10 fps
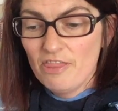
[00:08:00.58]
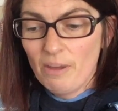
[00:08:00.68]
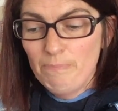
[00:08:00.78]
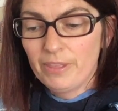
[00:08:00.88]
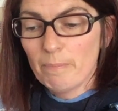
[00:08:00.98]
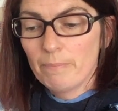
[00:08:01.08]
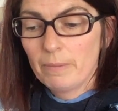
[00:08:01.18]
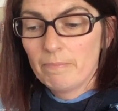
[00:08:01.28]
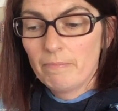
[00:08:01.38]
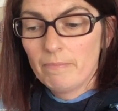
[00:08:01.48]
Thump thump.
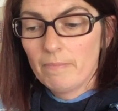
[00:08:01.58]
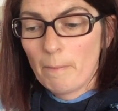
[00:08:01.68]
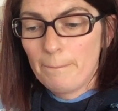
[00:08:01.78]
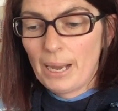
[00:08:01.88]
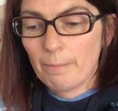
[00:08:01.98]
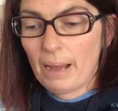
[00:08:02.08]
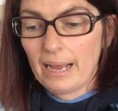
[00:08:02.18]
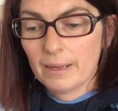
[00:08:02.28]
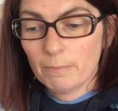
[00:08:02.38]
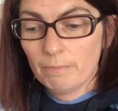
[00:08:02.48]
Bang bang.